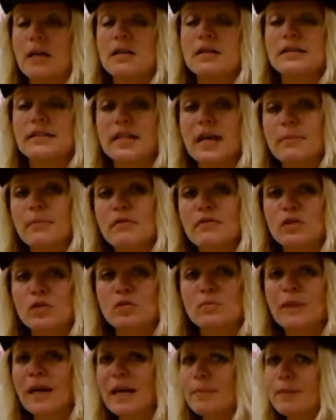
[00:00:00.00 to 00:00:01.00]
Some of
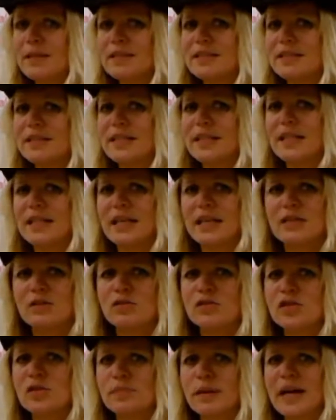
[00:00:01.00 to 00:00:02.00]
you might be sitting in
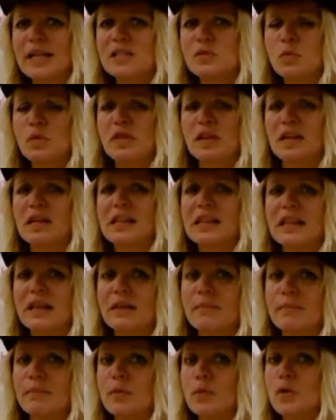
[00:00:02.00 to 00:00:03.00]
your spots with a
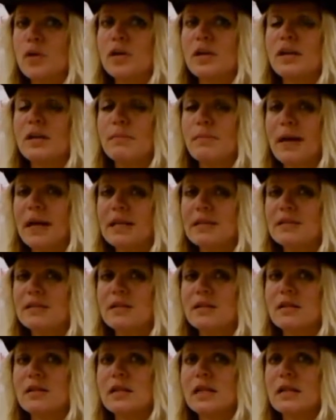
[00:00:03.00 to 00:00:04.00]
clipboard and a
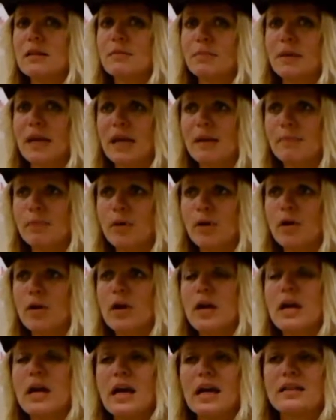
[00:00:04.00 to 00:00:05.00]
pencil and paper,
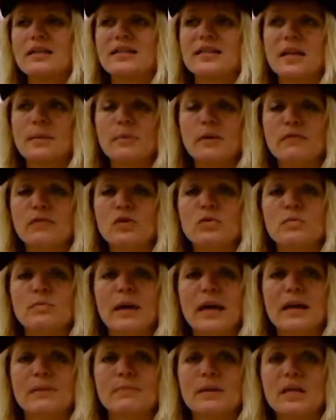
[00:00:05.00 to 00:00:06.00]
and some of you
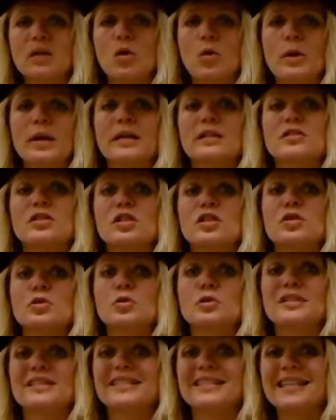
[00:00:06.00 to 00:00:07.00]
might be going to
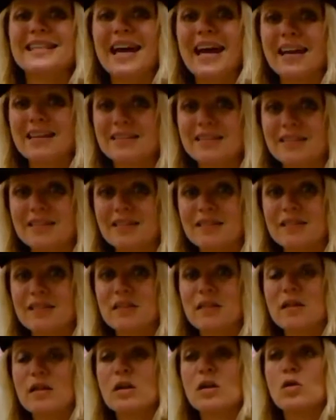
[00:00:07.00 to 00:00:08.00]
your desks.
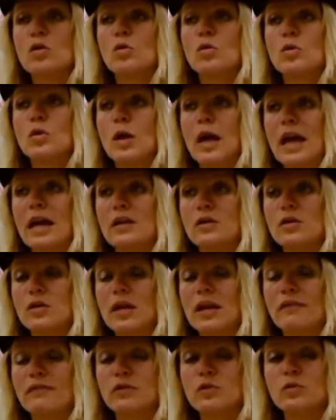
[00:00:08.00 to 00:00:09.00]

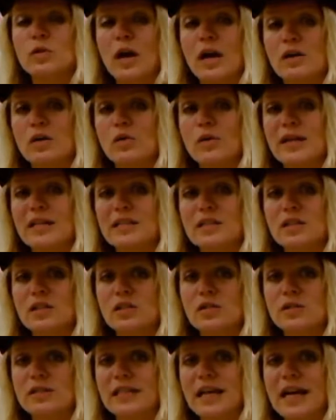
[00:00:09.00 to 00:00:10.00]
And if you are going to
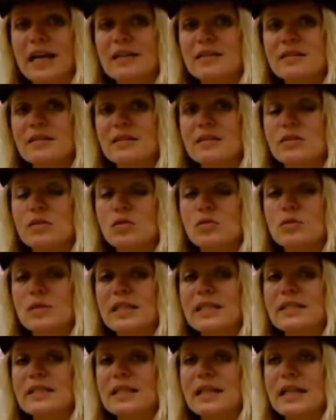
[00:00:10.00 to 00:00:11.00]
your desks, you
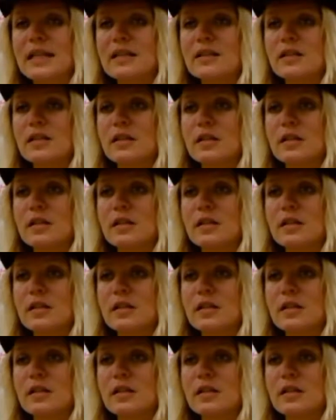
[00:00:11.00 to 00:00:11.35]
need to get